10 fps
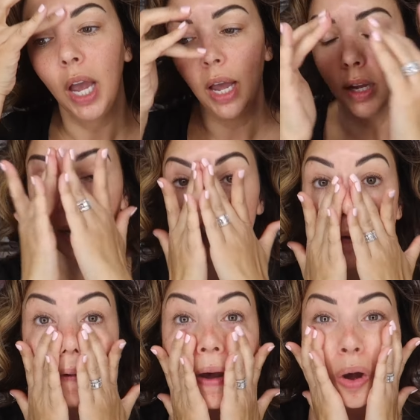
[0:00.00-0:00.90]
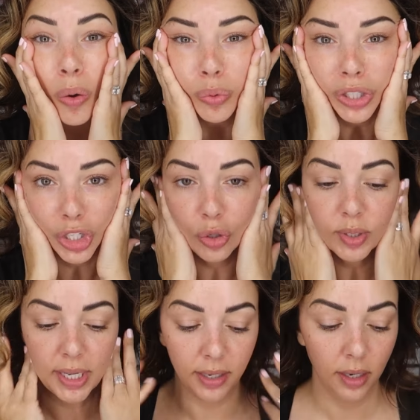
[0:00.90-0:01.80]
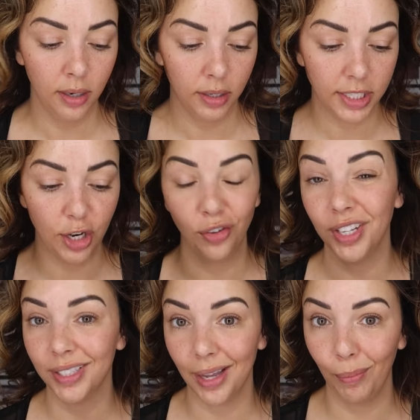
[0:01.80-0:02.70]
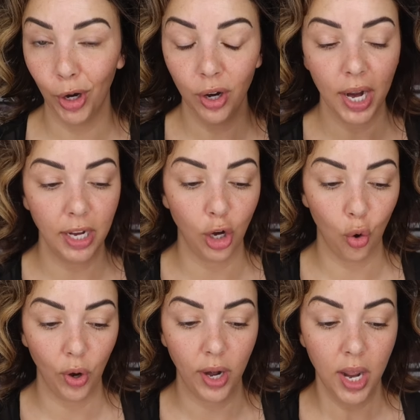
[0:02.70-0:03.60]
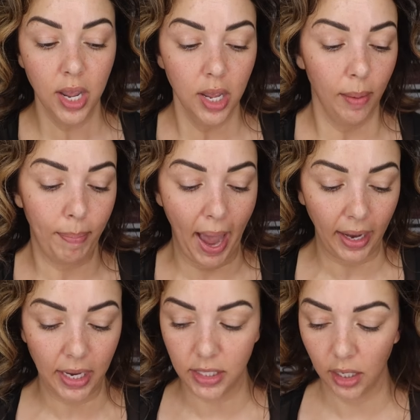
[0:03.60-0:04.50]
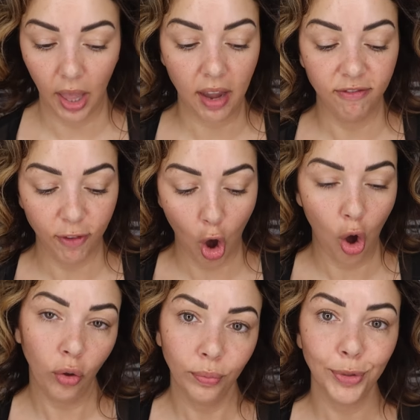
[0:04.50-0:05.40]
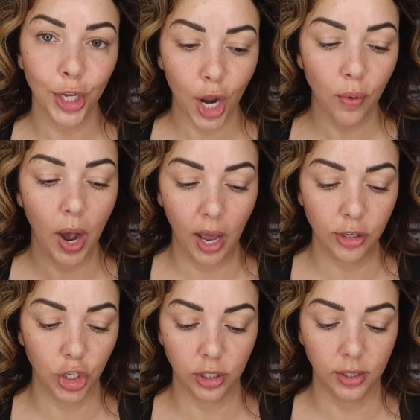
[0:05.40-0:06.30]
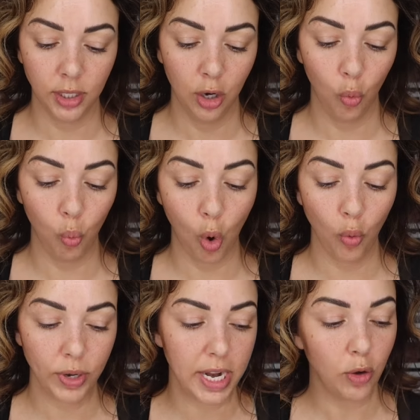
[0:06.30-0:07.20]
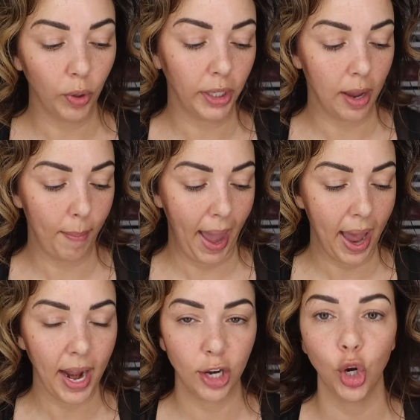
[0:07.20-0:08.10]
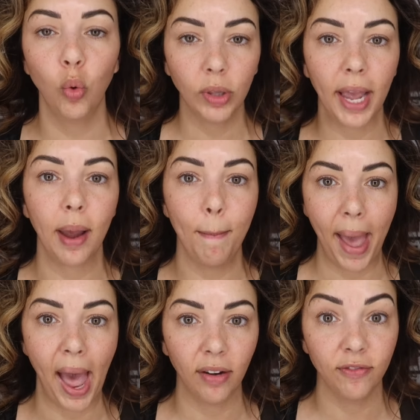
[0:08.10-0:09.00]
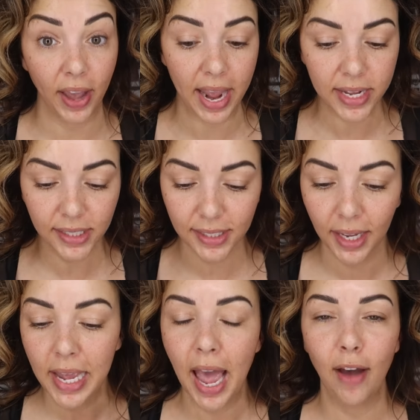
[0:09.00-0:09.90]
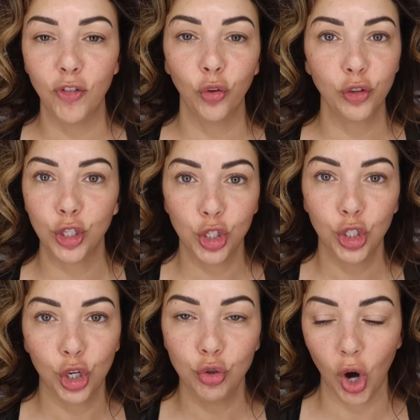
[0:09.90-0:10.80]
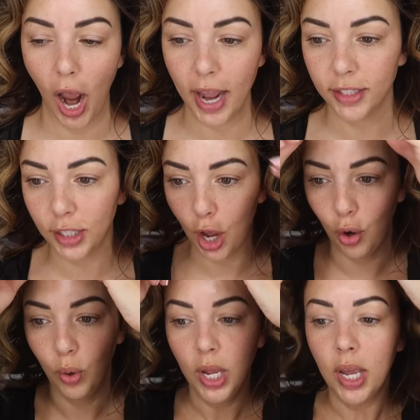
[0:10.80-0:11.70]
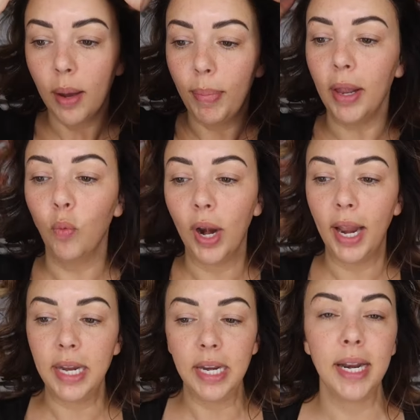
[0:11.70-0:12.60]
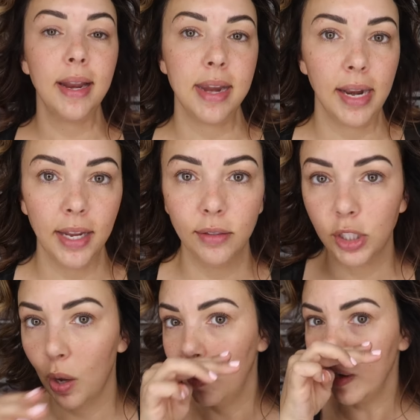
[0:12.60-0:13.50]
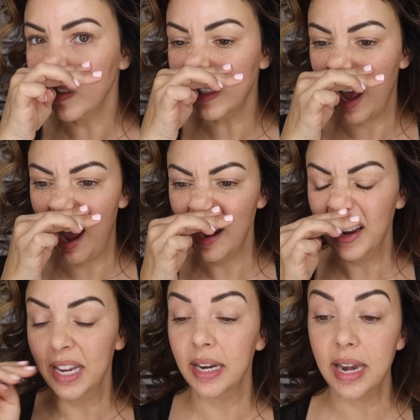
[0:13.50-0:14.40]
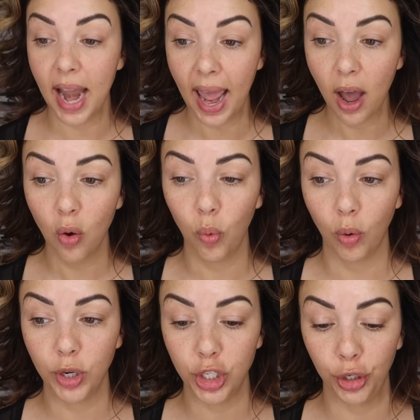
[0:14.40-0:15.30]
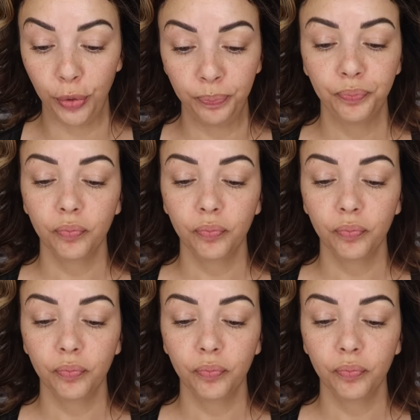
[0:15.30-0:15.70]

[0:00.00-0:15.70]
again, I only use it during the summer, and going back into like fall, you know, I just won't need really a matte. I don't like a matte face. I feel too dry. So, but when I need it, I need it. So there's that. Now what we do